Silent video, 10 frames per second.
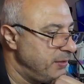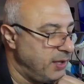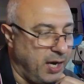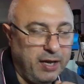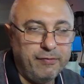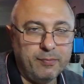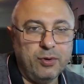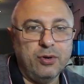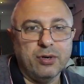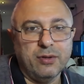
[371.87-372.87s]
dive
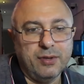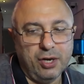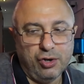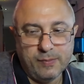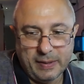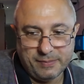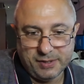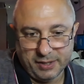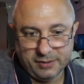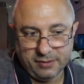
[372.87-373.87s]
more on the OMAP
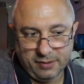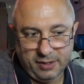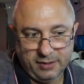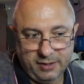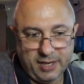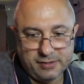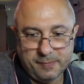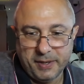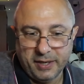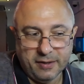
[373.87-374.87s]
side, the
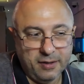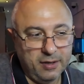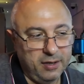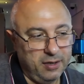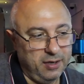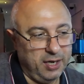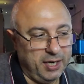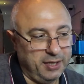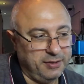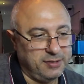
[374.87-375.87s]
DSP,
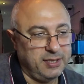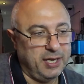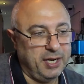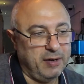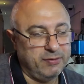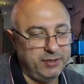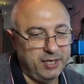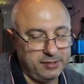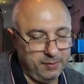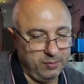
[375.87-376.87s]
and understand how the
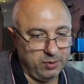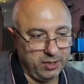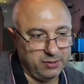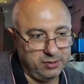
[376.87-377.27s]
DSP works.